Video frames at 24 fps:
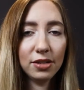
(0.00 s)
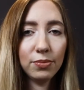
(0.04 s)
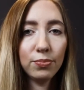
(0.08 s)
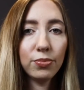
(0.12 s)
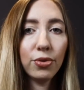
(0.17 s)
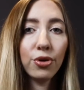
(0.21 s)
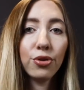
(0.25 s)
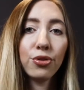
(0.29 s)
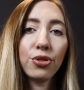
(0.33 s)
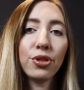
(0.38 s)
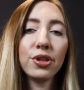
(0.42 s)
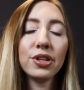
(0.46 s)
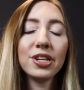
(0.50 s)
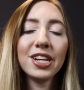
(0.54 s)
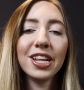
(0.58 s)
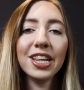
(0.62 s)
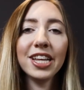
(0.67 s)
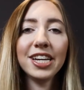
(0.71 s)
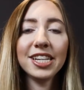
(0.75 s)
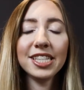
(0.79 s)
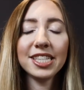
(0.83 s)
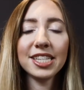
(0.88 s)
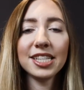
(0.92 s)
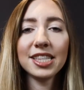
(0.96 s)
Both the
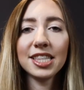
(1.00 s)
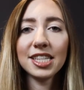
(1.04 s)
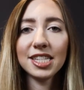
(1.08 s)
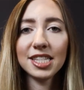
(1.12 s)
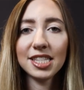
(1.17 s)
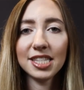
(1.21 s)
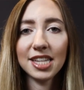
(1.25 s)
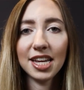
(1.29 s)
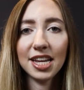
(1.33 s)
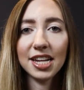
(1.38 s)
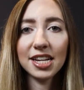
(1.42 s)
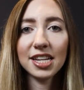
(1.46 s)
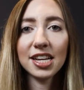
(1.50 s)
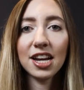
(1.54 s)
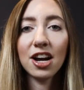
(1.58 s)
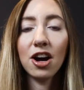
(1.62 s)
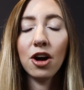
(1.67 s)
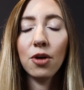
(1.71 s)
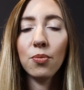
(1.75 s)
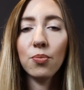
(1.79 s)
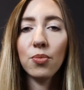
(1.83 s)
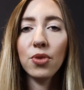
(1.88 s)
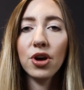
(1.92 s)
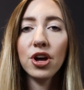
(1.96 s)
lights and the stand
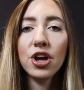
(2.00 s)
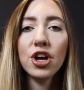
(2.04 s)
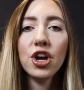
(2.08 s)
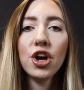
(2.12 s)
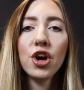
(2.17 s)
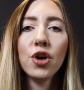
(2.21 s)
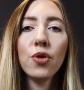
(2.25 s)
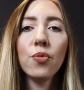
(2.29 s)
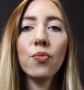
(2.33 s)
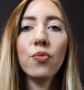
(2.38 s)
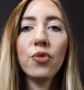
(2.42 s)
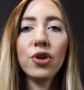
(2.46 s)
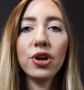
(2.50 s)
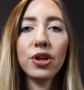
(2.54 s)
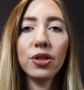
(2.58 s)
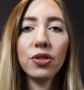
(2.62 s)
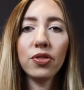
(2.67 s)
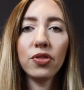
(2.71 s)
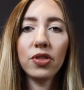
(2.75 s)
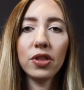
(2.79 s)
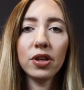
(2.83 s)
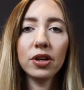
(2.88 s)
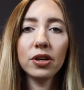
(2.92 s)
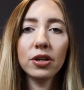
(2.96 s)
come
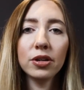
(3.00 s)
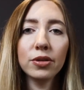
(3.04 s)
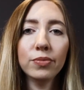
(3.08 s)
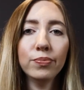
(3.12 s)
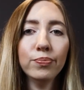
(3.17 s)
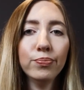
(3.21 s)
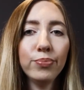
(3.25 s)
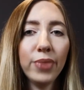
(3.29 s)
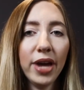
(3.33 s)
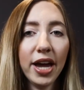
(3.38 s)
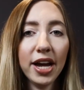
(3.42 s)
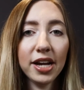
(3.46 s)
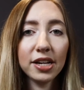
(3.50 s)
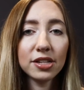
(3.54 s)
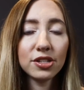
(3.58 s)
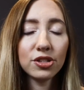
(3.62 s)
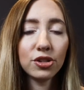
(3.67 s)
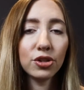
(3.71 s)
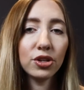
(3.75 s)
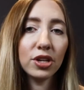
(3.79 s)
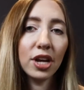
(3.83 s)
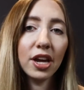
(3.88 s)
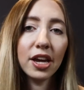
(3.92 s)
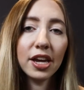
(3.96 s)
with bags so
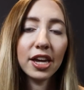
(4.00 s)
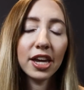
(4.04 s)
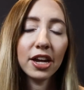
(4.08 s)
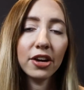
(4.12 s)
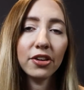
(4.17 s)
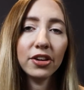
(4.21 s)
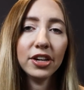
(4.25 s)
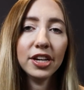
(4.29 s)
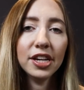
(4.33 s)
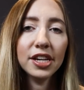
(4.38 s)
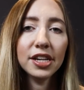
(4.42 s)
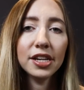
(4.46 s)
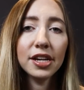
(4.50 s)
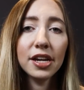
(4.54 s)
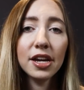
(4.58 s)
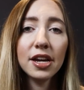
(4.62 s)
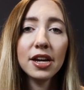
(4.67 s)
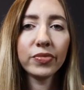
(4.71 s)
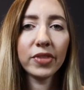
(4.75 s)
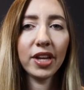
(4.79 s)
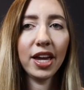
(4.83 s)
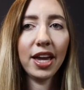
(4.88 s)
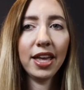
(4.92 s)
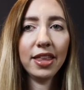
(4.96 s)
you can carry it,
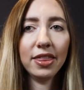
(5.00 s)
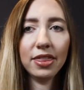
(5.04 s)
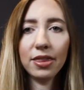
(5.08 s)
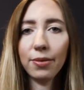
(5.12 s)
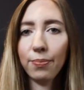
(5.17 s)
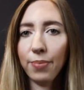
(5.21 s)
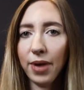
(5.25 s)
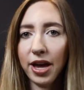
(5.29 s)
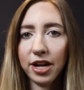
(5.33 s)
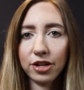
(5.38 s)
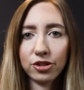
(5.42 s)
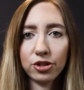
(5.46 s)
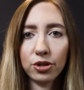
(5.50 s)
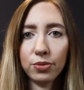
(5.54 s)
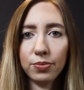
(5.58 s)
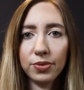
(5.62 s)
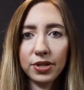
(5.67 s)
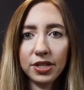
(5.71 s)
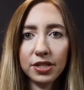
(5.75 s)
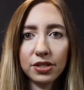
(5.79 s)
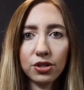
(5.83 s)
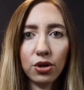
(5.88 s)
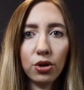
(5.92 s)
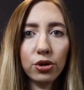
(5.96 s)
and the backdrop
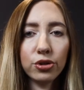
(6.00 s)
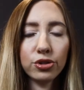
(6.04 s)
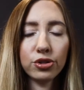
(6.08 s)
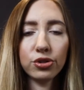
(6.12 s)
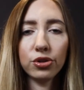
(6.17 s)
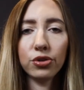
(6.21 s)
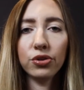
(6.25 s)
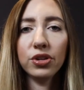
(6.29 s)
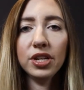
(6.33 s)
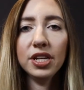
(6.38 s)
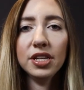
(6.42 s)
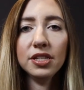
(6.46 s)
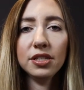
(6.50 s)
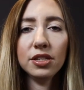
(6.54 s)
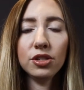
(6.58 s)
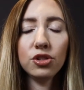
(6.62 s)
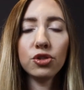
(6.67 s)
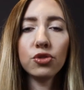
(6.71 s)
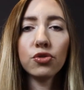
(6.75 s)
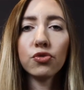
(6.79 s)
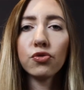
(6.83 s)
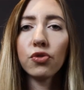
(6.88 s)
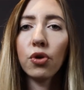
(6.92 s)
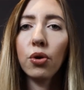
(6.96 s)
is also easy
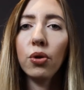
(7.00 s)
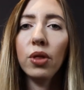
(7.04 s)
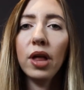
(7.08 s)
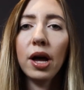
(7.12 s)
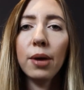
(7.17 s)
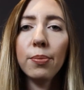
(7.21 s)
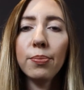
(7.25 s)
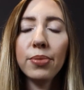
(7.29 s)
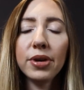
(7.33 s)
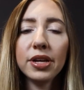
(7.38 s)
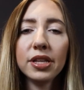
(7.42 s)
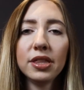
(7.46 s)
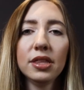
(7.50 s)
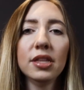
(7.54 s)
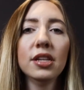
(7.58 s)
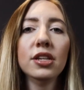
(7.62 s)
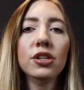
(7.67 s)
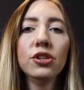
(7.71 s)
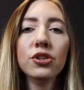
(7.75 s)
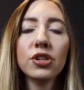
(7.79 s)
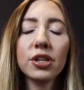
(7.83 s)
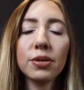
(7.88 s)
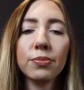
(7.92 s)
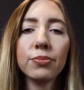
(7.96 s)
to roll up, and then
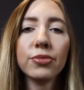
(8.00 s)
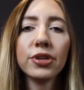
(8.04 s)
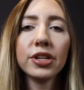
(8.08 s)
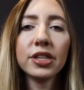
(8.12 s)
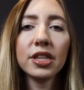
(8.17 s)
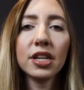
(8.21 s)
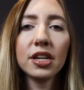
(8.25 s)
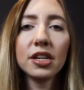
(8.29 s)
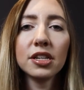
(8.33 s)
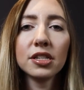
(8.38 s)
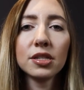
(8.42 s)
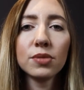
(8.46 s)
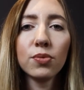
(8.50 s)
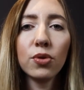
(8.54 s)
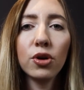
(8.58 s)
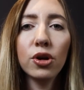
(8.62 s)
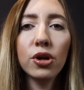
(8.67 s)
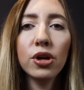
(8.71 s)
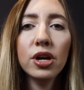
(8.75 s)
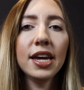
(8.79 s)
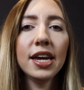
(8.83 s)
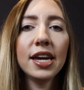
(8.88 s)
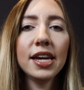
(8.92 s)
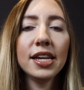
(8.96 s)
you can bring that as well.
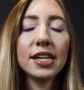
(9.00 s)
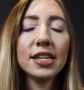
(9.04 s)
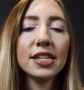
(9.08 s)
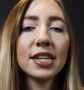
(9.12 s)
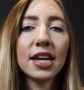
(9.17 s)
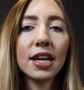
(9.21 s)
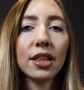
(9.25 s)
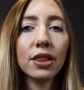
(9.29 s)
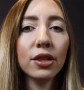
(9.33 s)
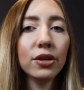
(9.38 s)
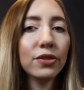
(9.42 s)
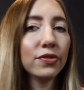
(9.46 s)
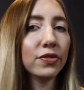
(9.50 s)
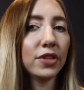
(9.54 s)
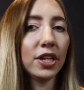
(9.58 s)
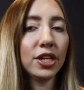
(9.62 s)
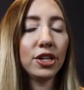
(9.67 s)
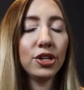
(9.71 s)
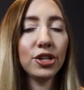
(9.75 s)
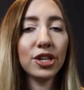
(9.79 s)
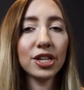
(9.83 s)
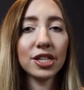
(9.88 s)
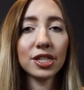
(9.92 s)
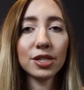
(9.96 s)
And I love that
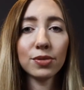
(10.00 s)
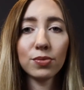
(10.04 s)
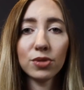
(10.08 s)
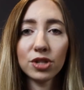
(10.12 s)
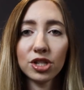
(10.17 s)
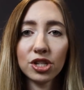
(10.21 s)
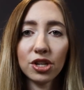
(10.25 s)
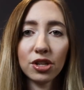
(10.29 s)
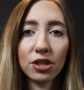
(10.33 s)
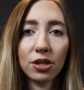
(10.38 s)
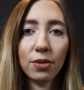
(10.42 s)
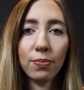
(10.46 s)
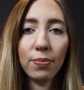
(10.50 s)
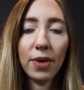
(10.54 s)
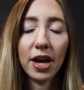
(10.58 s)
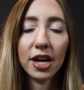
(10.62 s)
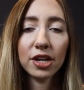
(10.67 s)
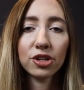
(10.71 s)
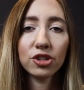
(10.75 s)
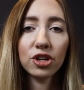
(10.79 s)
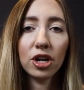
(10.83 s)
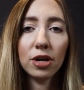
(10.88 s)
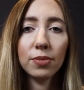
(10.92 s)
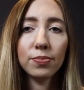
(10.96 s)
you can switch out the
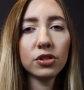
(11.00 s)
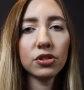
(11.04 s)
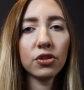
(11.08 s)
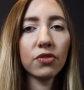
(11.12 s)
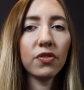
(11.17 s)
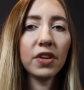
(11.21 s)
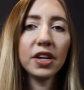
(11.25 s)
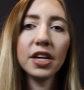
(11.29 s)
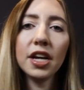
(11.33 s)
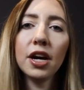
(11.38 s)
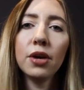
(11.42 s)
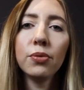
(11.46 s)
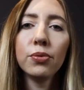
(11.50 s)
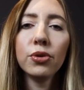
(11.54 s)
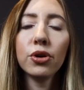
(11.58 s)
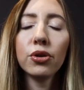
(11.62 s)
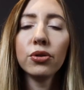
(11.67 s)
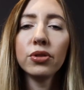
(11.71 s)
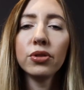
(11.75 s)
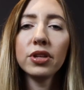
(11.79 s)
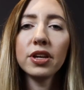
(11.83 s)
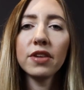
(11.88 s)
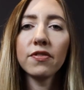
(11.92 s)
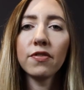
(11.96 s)
backdrop. So right now we
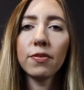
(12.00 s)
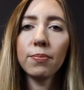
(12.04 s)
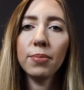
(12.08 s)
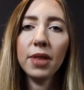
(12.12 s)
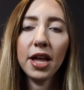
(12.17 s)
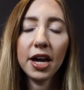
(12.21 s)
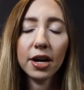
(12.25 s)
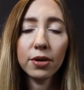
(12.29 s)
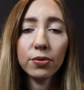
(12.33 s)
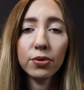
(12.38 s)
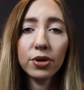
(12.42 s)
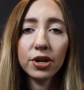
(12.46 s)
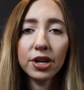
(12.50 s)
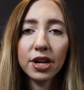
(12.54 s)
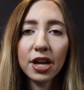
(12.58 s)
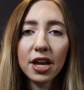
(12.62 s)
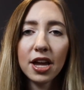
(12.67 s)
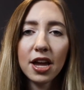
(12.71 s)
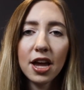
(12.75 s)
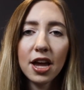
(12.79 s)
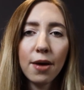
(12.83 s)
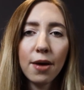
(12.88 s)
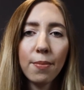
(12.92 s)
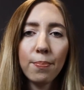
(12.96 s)
only have a black one,
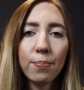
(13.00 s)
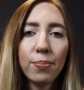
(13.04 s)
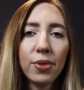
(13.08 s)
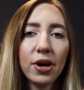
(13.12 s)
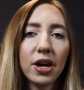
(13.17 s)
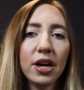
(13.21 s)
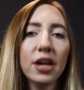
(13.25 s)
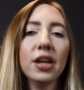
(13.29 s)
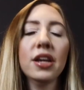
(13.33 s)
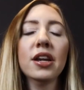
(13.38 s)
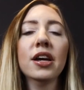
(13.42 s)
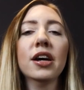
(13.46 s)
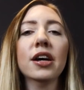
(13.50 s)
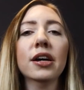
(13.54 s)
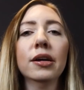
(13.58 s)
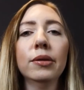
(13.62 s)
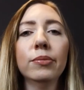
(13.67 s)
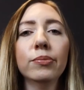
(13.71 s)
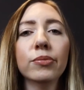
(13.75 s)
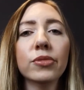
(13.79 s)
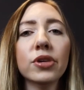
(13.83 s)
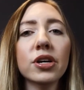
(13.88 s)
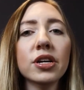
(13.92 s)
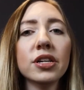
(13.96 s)
but
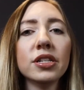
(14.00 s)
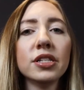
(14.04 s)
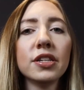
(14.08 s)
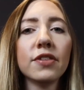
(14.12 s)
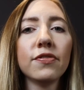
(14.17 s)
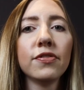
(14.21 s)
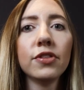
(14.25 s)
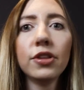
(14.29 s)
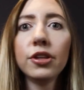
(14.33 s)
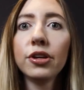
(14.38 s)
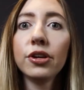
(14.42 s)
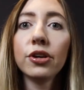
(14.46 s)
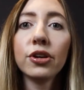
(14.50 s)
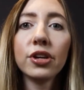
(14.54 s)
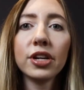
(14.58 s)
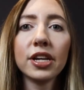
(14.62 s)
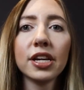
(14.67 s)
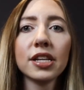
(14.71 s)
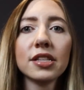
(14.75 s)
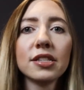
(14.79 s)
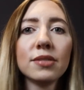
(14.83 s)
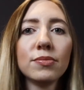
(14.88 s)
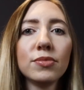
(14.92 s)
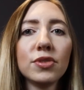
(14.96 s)
I'm definitely gonna
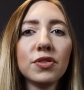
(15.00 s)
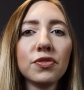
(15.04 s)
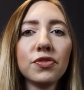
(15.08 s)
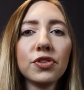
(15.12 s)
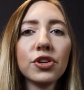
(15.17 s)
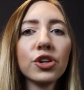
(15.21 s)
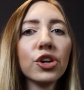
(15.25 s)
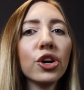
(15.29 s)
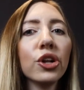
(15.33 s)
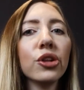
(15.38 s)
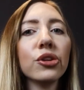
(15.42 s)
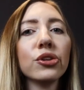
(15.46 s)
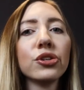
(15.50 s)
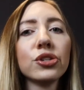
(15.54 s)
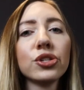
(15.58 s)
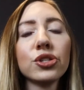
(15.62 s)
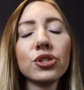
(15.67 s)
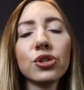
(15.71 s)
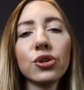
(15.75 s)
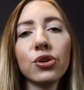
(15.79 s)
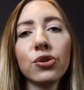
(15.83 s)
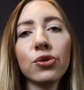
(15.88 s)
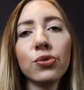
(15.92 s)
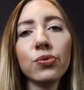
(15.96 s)
get some different colors
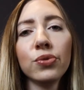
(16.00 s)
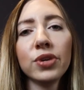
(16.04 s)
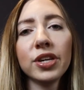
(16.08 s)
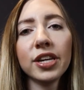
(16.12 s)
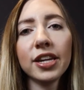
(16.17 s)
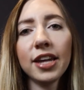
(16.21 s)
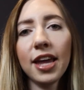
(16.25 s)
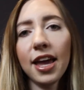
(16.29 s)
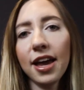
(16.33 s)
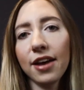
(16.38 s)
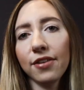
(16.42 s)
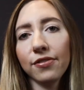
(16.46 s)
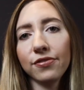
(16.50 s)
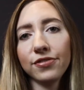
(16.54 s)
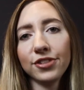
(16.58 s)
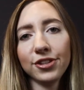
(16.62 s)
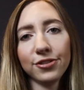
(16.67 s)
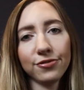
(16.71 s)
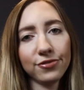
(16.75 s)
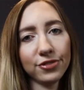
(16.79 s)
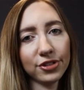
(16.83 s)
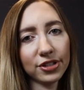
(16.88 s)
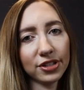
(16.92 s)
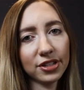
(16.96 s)
so we can have
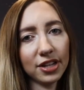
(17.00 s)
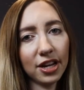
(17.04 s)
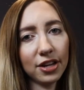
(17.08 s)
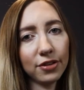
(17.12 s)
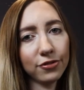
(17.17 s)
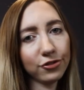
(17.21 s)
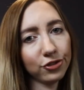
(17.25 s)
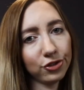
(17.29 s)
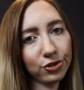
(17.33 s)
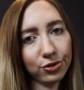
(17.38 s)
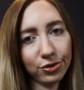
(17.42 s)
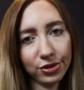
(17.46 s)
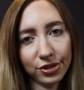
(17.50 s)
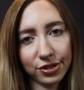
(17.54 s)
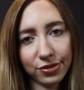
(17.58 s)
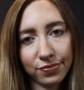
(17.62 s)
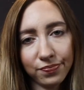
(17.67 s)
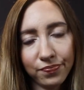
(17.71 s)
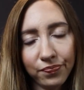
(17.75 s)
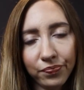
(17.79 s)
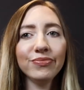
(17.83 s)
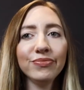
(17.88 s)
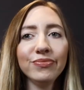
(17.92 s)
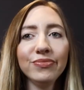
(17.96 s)
different kind of shoots.
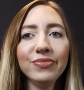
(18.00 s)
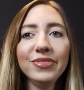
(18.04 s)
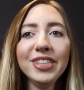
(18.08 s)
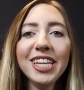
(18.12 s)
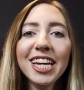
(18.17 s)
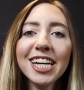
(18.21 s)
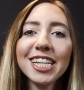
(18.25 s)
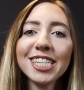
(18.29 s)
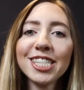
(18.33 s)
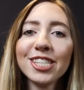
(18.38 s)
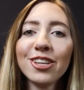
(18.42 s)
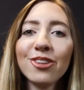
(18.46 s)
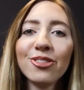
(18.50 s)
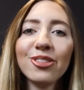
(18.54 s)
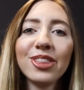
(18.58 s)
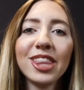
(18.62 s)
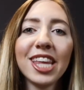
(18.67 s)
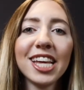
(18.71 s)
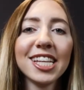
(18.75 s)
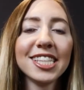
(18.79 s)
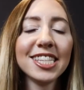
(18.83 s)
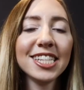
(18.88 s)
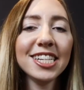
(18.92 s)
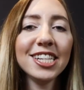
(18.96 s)
Yeah, so
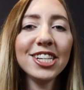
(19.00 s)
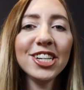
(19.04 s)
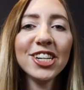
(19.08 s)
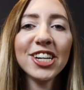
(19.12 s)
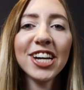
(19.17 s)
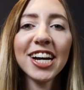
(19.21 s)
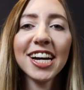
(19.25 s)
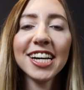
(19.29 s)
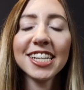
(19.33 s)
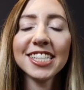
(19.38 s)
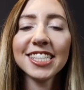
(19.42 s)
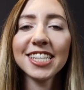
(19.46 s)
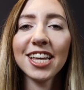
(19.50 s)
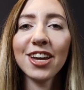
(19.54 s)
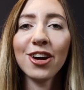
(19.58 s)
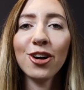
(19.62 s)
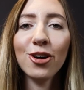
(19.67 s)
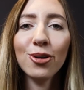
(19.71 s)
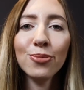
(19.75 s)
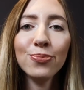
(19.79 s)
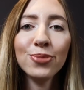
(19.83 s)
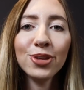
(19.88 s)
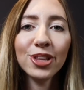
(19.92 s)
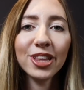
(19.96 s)
that's it, you guys. I
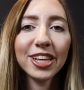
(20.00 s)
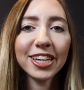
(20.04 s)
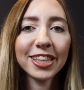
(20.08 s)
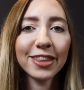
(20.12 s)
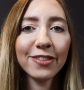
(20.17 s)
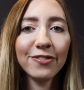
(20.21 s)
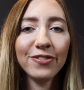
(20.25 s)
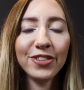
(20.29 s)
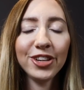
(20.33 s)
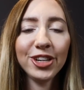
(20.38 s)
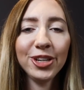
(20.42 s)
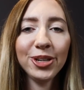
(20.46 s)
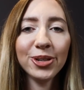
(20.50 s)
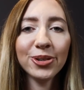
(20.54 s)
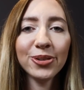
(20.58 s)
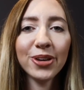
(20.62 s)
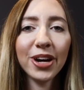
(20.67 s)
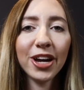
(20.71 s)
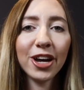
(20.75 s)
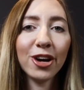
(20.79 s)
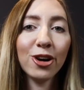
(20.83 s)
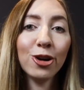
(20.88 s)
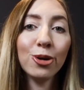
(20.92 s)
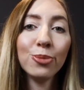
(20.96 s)
hope you liked the video. I
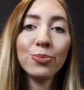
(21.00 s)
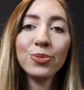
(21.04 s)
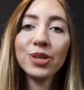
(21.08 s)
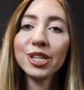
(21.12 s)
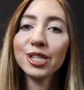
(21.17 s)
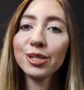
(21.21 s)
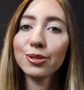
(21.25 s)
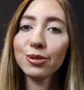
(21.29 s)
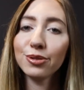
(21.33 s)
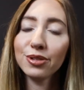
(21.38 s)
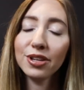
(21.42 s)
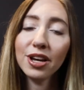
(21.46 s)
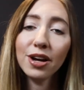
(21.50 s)
hope this was